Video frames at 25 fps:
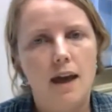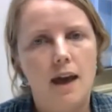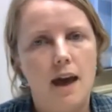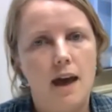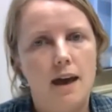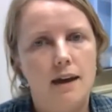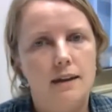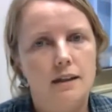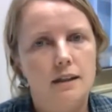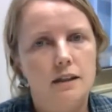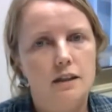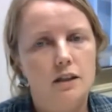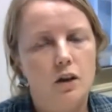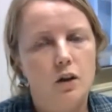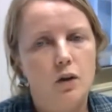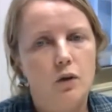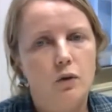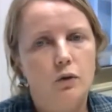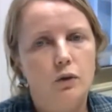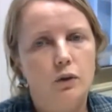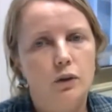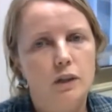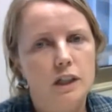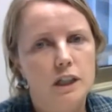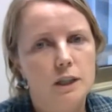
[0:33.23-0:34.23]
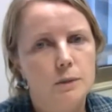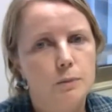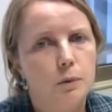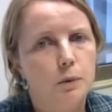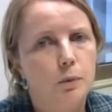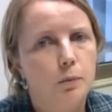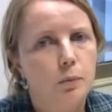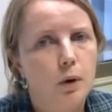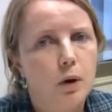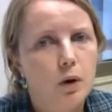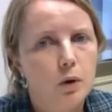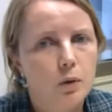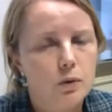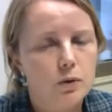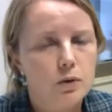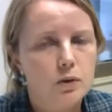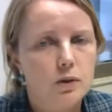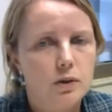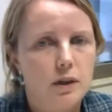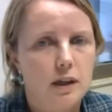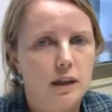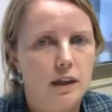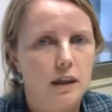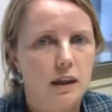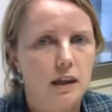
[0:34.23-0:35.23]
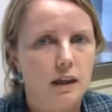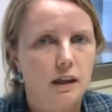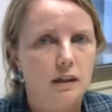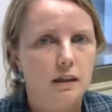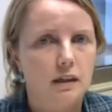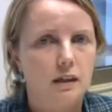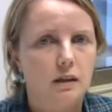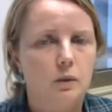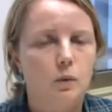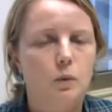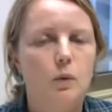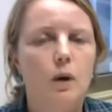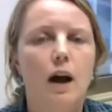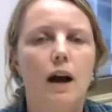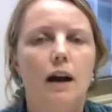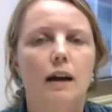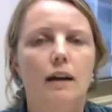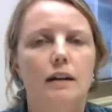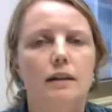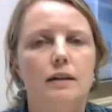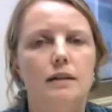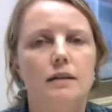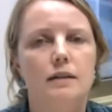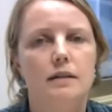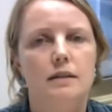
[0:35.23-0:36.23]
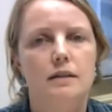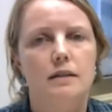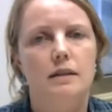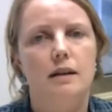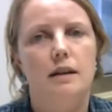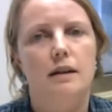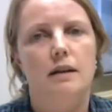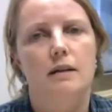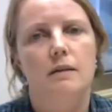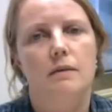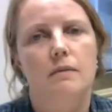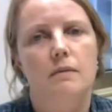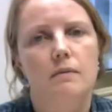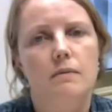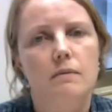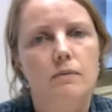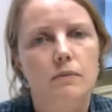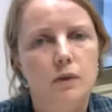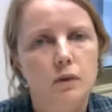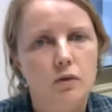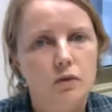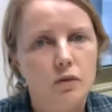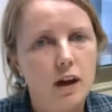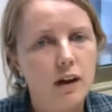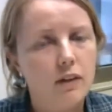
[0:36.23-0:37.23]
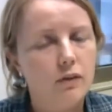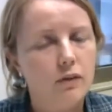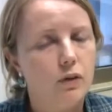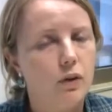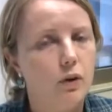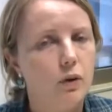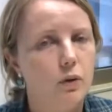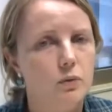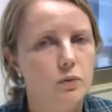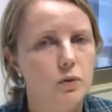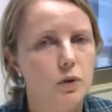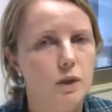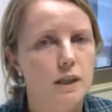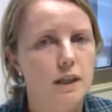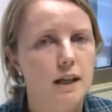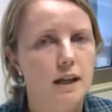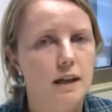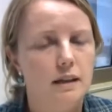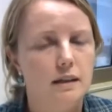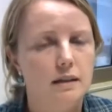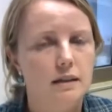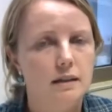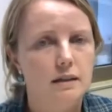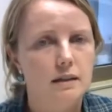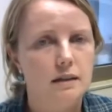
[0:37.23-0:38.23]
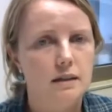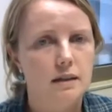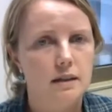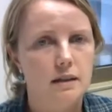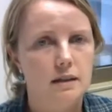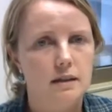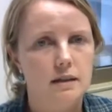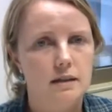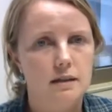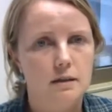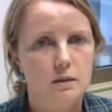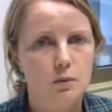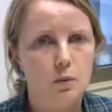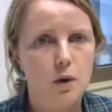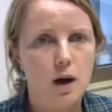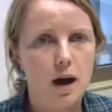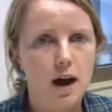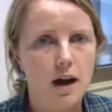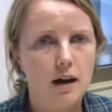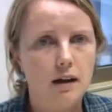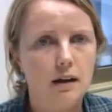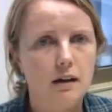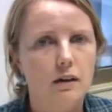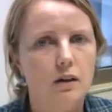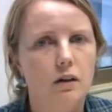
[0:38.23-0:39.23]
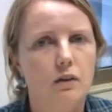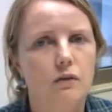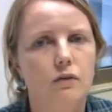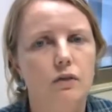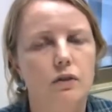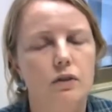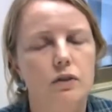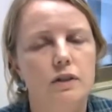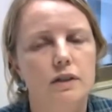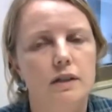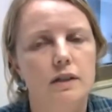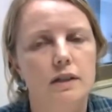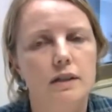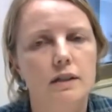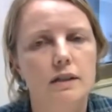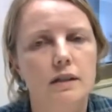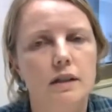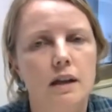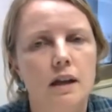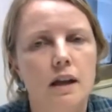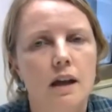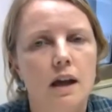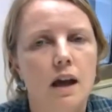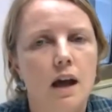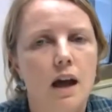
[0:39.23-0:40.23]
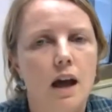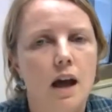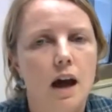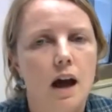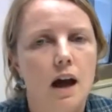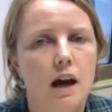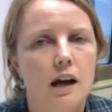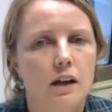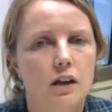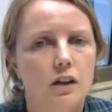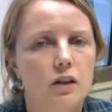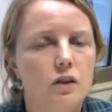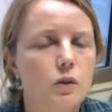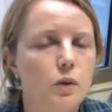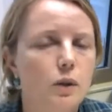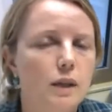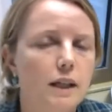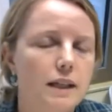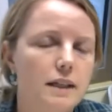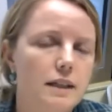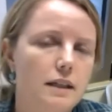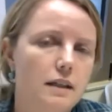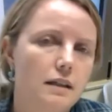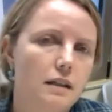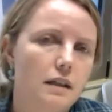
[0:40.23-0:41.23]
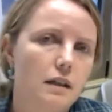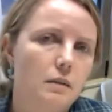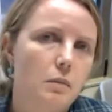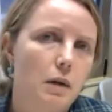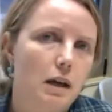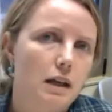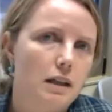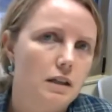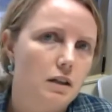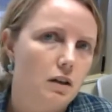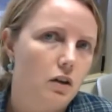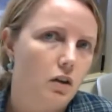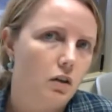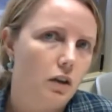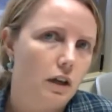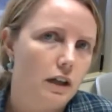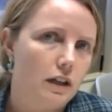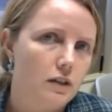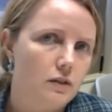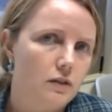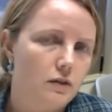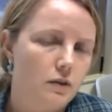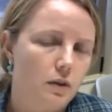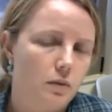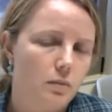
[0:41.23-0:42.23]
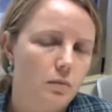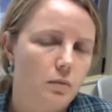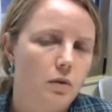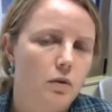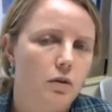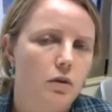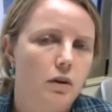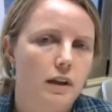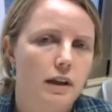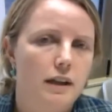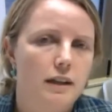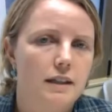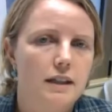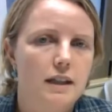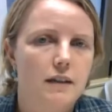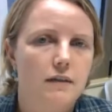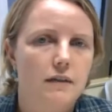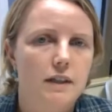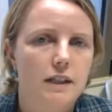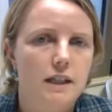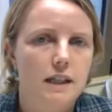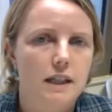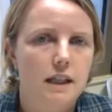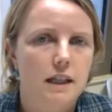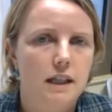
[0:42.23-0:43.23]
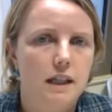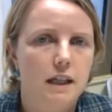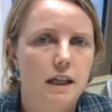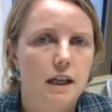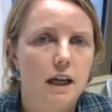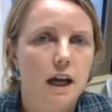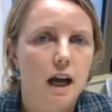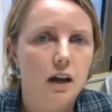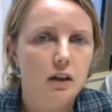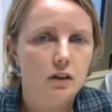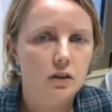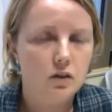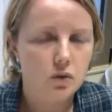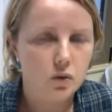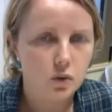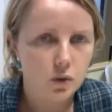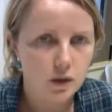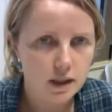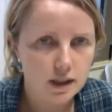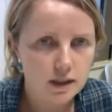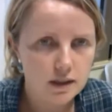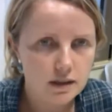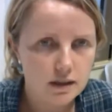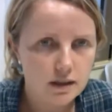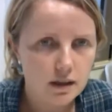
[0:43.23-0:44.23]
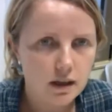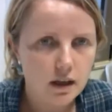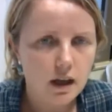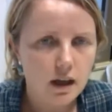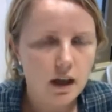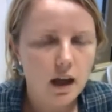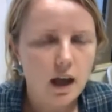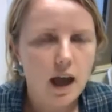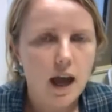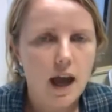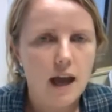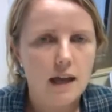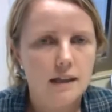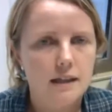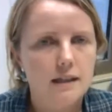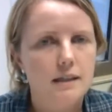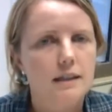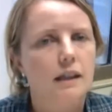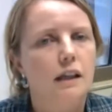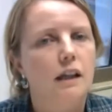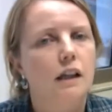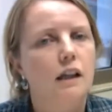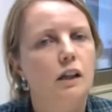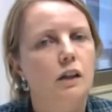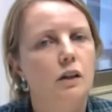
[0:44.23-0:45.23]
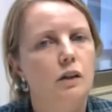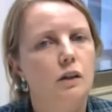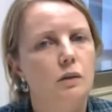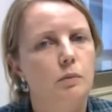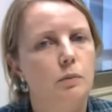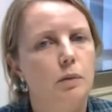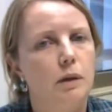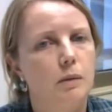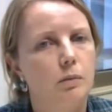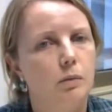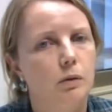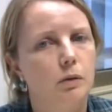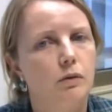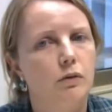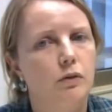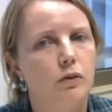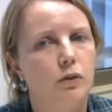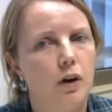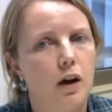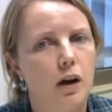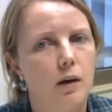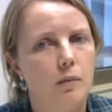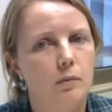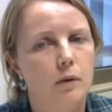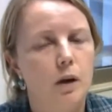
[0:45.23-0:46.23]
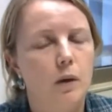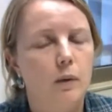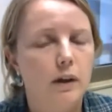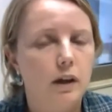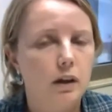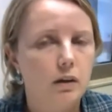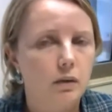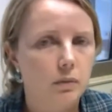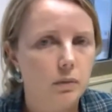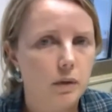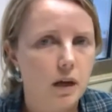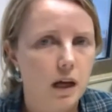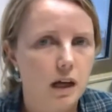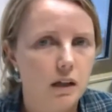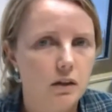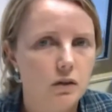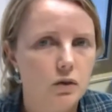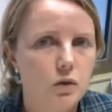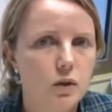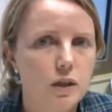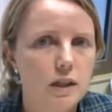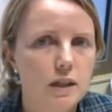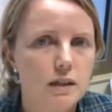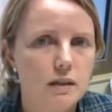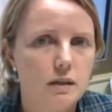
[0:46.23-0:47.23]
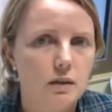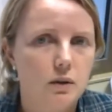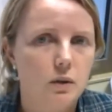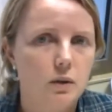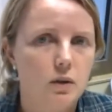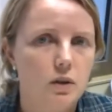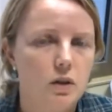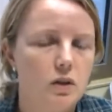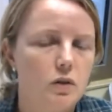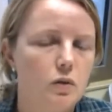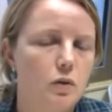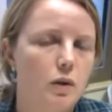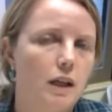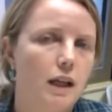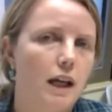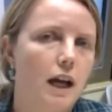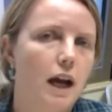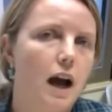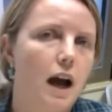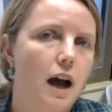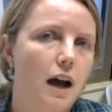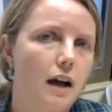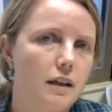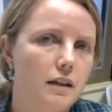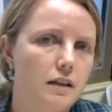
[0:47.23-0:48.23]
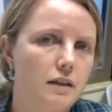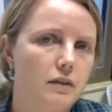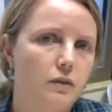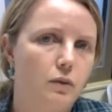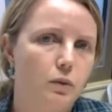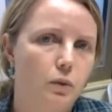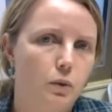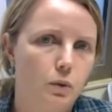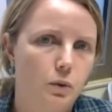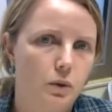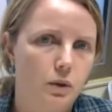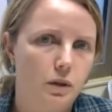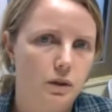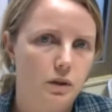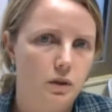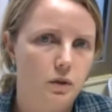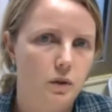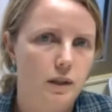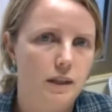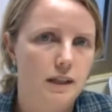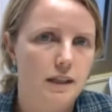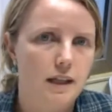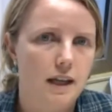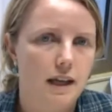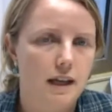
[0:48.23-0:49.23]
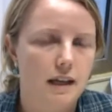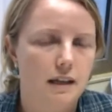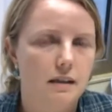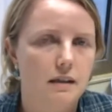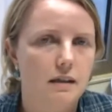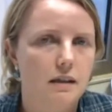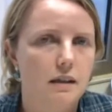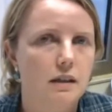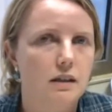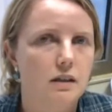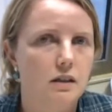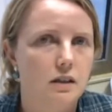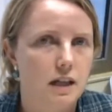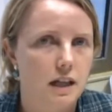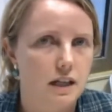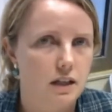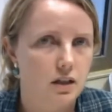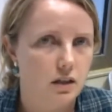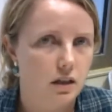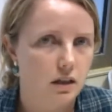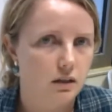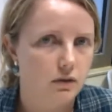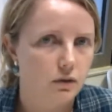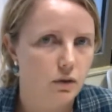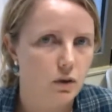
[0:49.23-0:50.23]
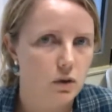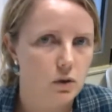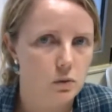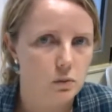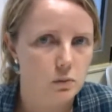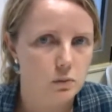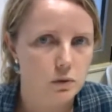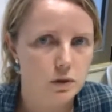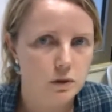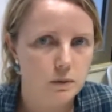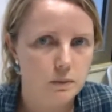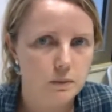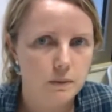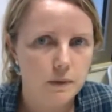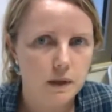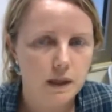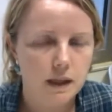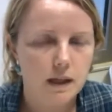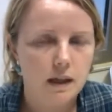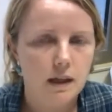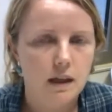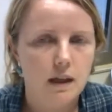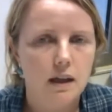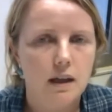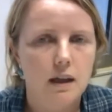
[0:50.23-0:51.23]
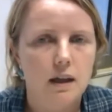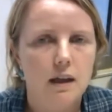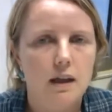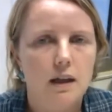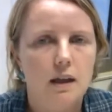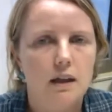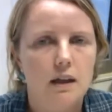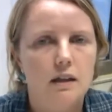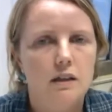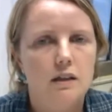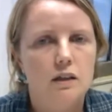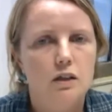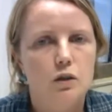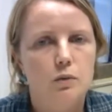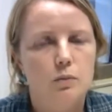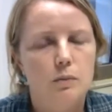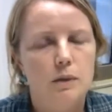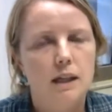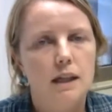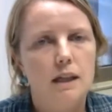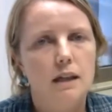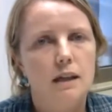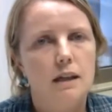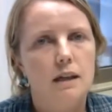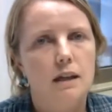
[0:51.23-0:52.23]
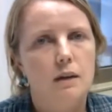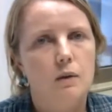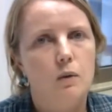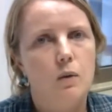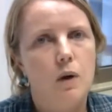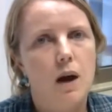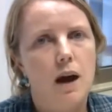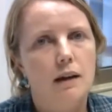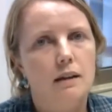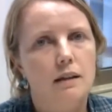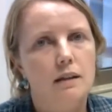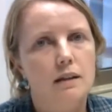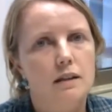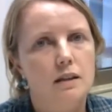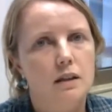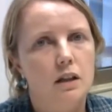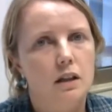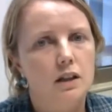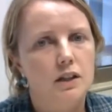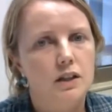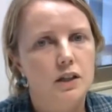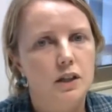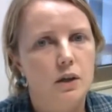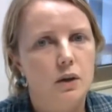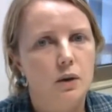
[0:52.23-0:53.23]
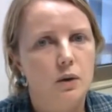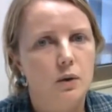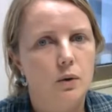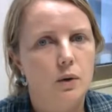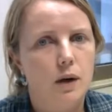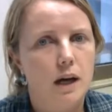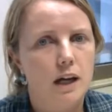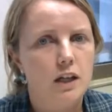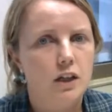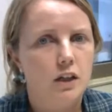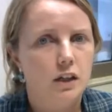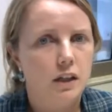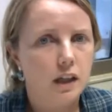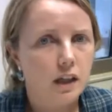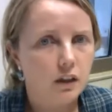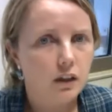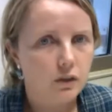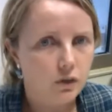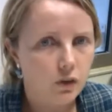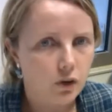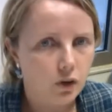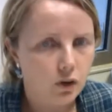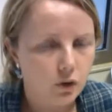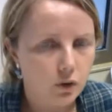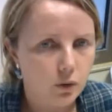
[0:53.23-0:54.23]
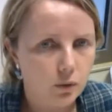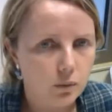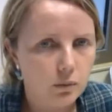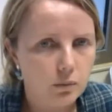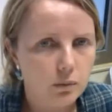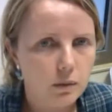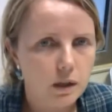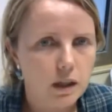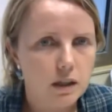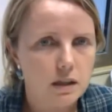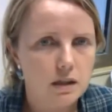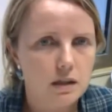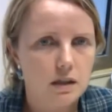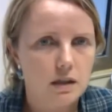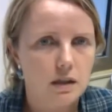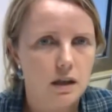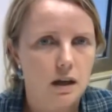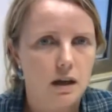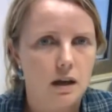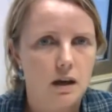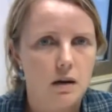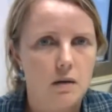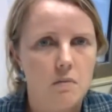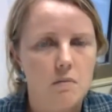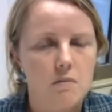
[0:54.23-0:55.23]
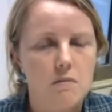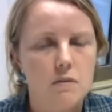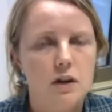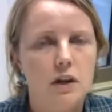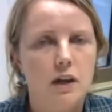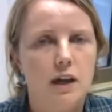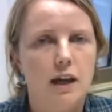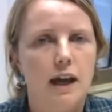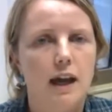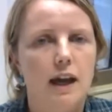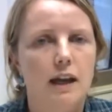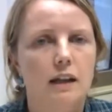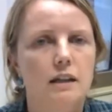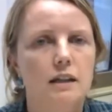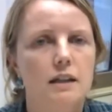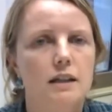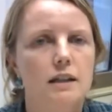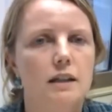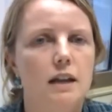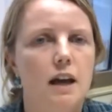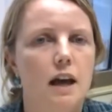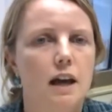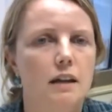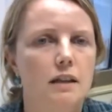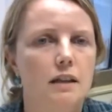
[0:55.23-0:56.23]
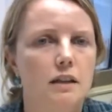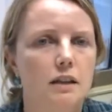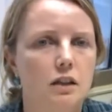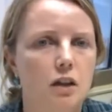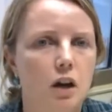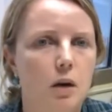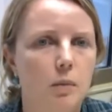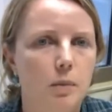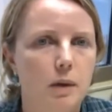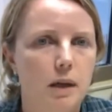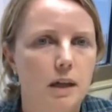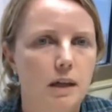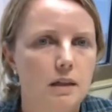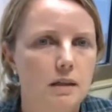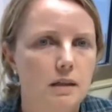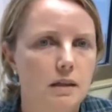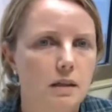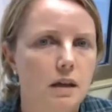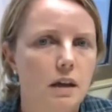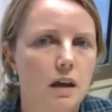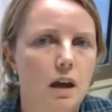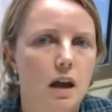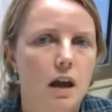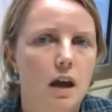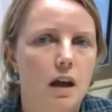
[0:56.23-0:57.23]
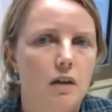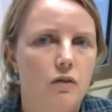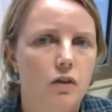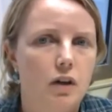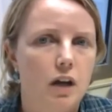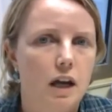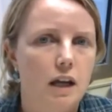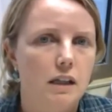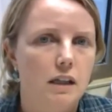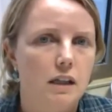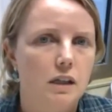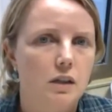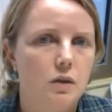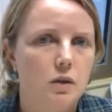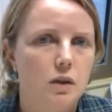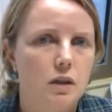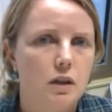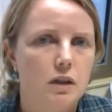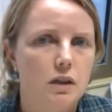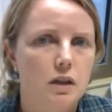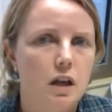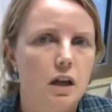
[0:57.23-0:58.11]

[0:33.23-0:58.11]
And so for this purpose, I think that WAC is the right forum to attend, since WAC conferences are usually attended by scholars from more than 70 countries. And these include people from low-income countries who usually can't afford to attend international forums. To me, WAC is also a unique forum because you can discuss topics related to the